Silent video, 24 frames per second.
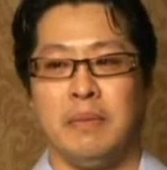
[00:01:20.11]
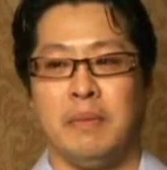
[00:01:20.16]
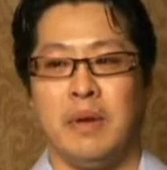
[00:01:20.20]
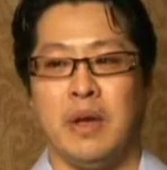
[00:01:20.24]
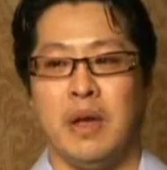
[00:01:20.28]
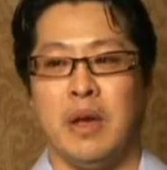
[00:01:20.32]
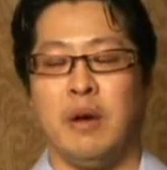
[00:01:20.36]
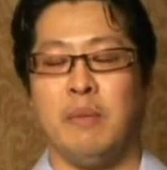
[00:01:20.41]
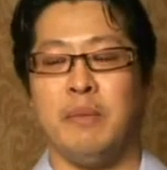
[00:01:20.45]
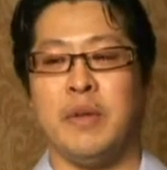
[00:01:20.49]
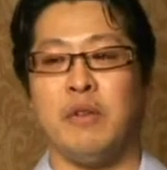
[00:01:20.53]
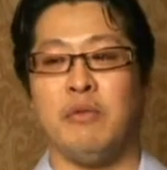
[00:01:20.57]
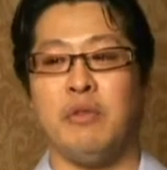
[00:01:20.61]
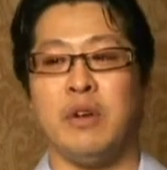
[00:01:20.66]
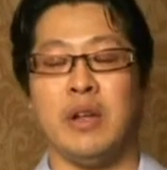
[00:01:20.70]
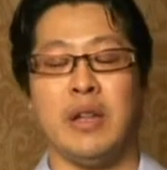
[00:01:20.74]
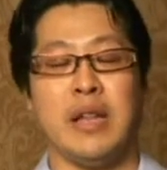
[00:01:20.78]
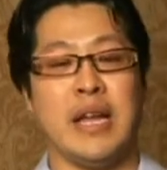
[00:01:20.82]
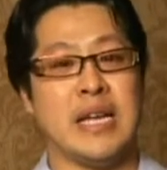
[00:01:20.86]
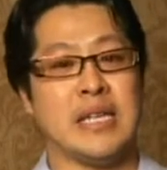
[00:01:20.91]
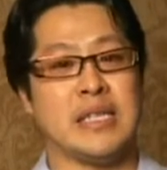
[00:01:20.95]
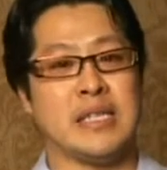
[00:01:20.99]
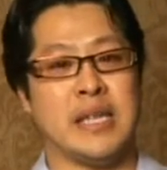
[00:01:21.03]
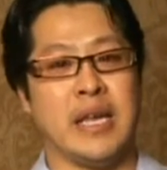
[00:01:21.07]
helped me
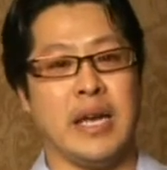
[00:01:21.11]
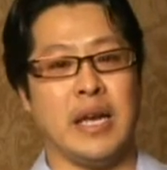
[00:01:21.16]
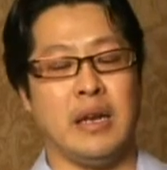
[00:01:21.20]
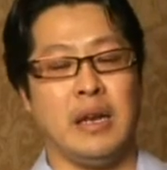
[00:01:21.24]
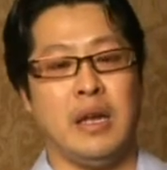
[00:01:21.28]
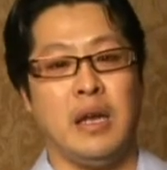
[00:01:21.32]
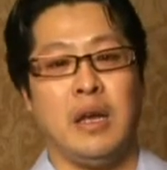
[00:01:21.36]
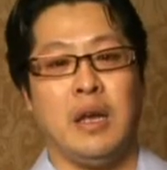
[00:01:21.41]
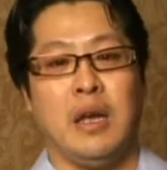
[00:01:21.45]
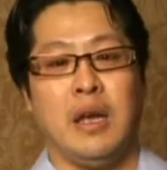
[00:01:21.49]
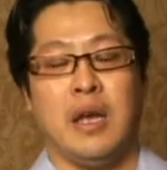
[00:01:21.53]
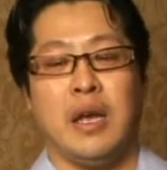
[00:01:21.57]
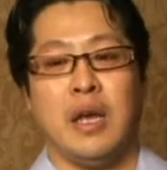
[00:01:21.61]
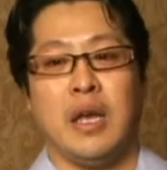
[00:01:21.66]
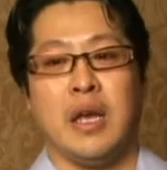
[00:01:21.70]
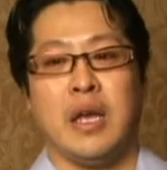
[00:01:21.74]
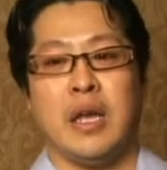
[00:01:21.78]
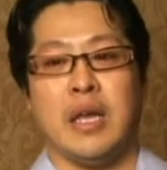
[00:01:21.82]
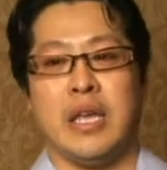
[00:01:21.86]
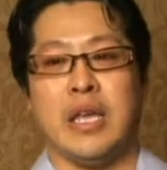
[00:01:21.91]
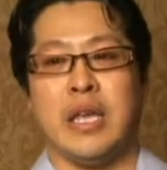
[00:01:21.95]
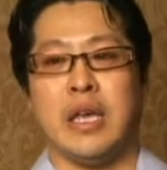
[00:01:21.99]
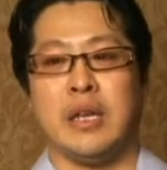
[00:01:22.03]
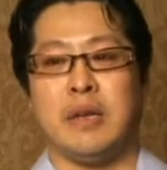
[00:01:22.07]
realize that
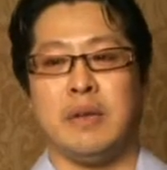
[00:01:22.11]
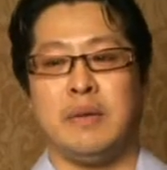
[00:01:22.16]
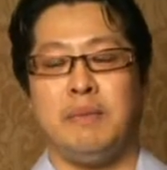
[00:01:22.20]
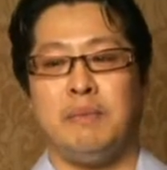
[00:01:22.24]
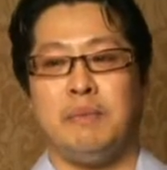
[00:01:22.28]
he had